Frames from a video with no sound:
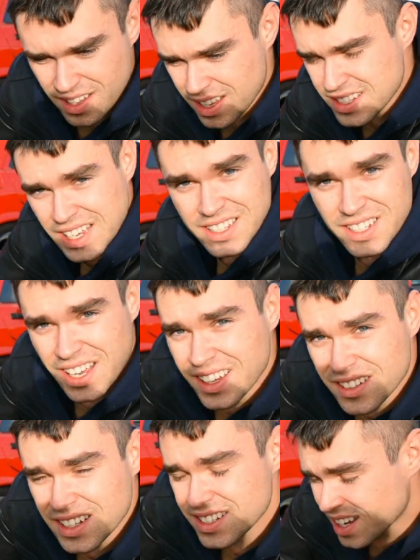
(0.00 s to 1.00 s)
us get
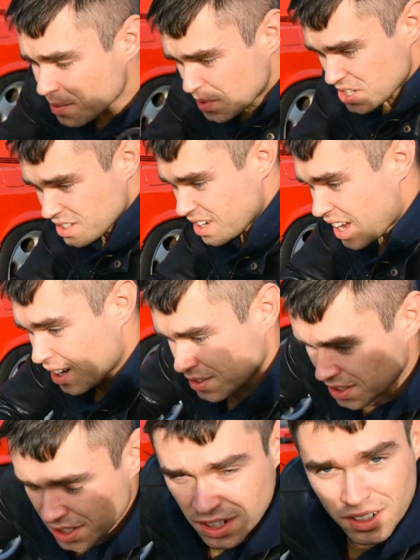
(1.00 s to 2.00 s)
together, let's help each other out,
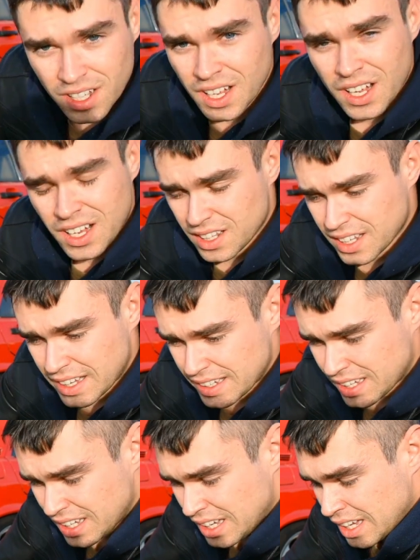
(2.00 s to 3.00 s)
you know, like,